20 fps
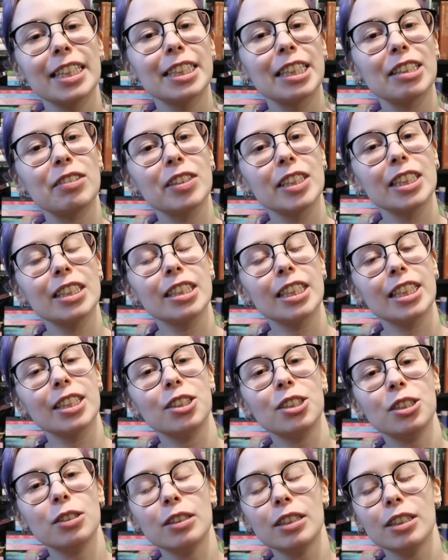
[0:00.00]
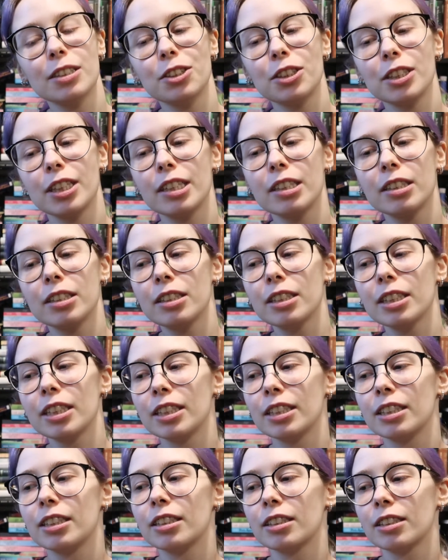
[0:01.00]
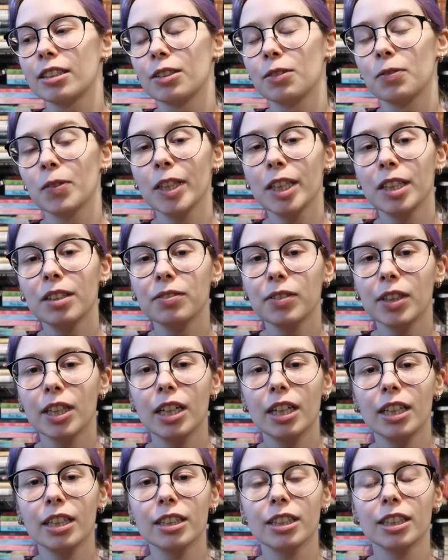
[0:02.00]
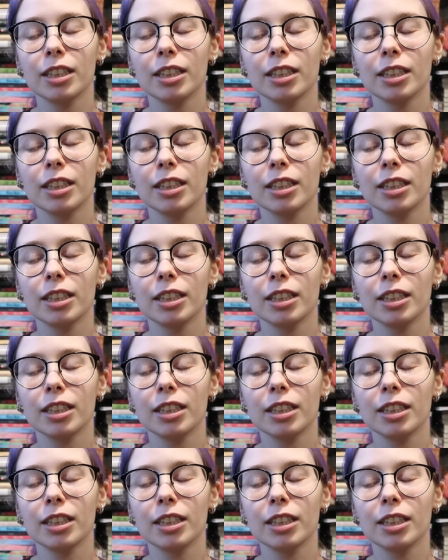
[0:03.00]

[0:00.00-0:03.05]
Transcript: really like to do on this channel is reading vlogs.